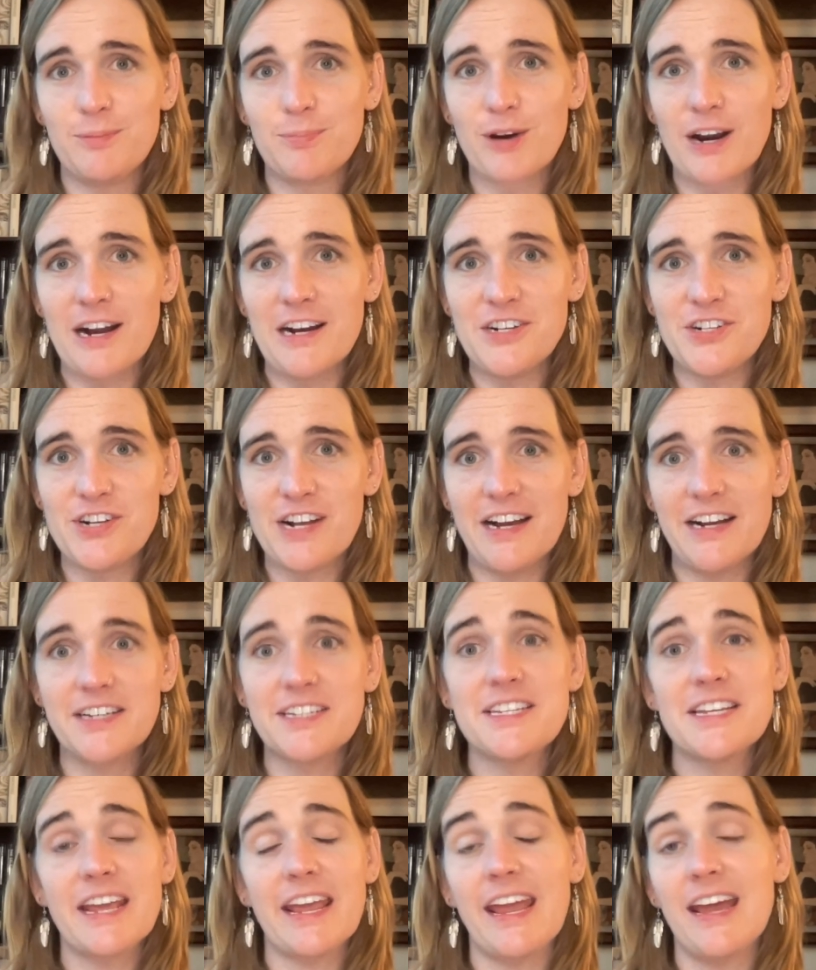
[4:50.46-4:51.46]

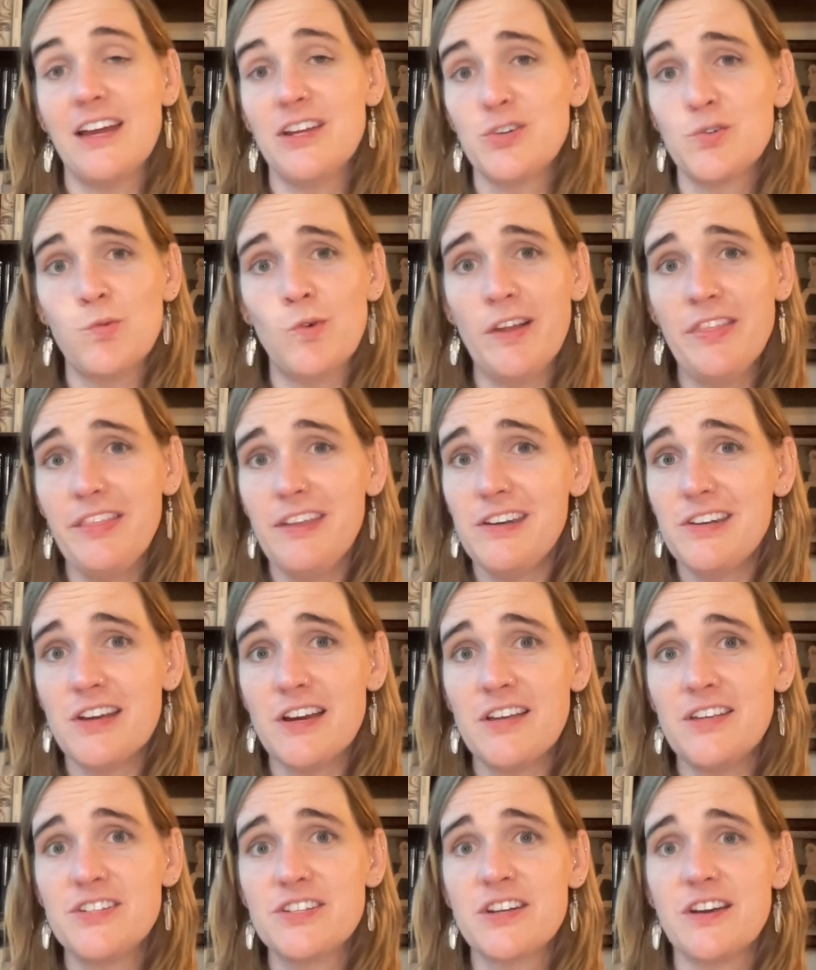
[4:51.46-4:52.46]
project, and one that
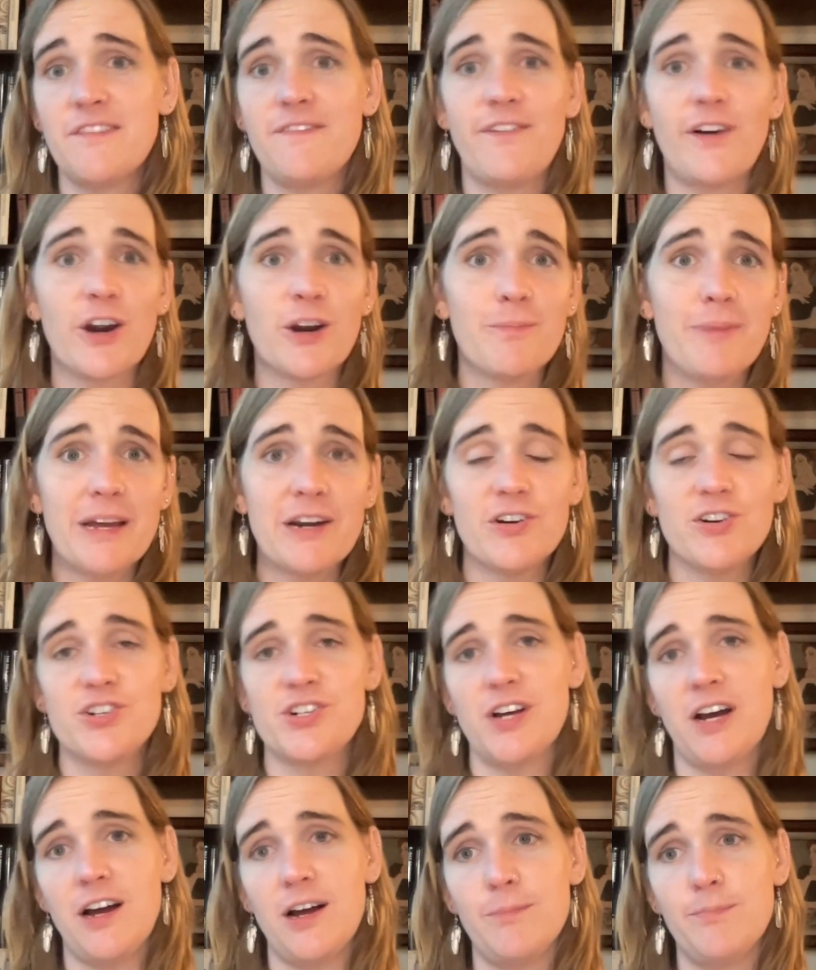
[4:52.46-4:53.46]
does a far better
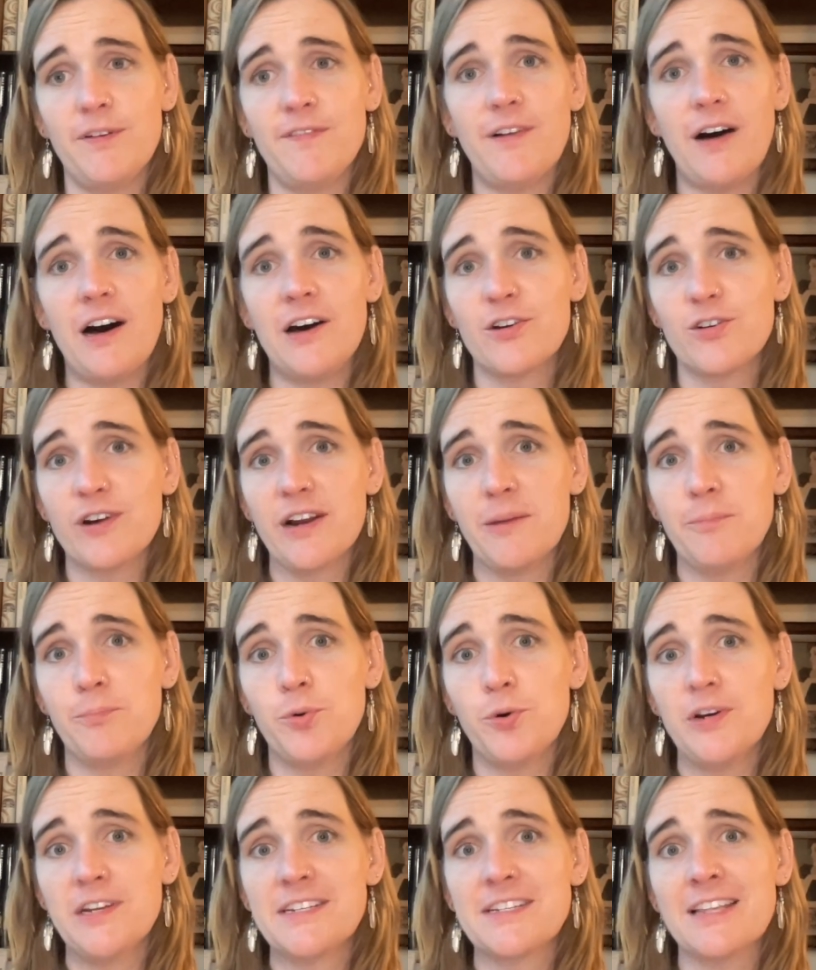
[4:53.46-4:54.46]
job of honoring
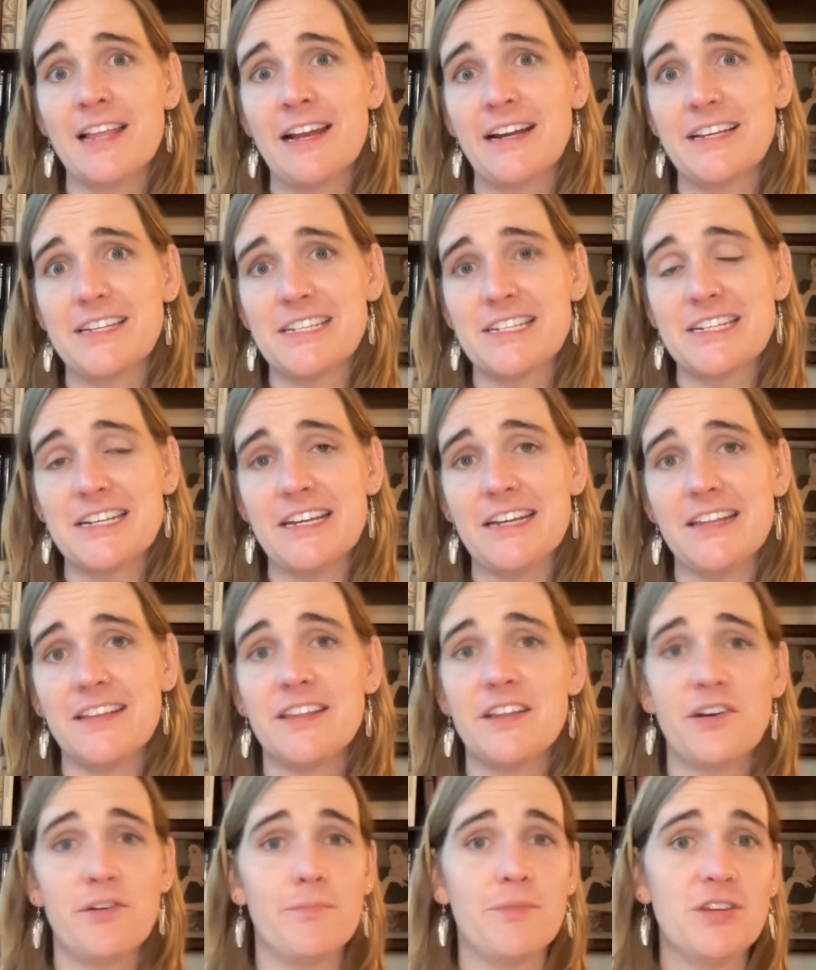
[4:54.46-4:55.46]
Beuys' legacy
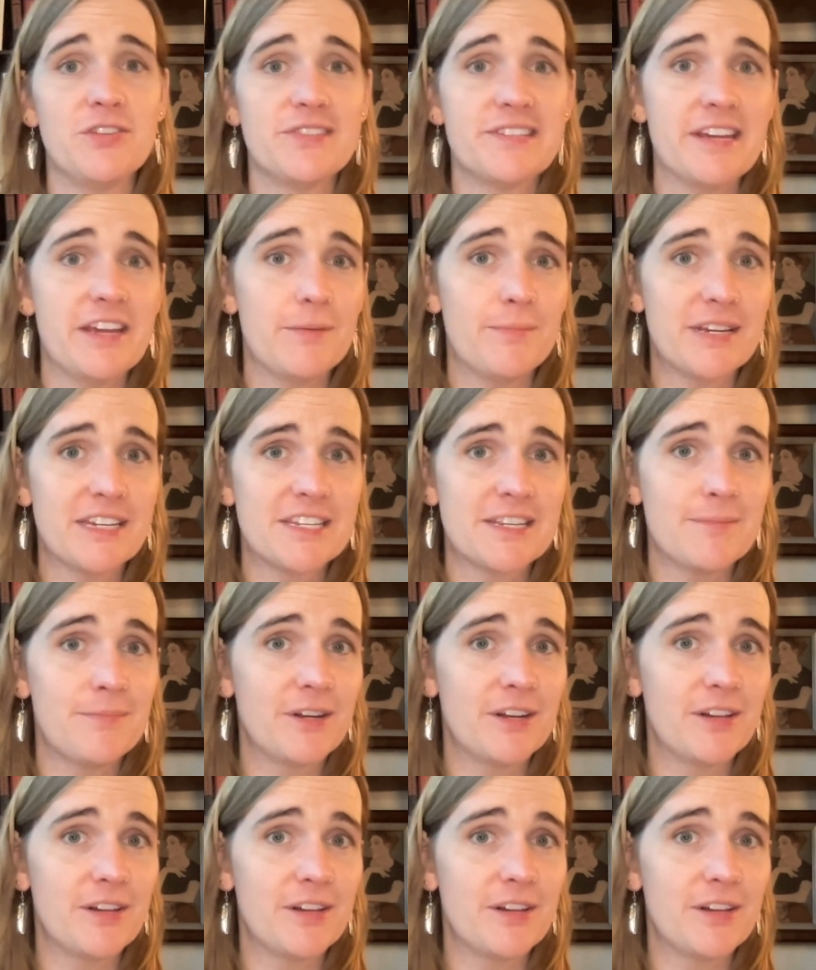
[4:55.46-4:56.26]
than a museum exhibit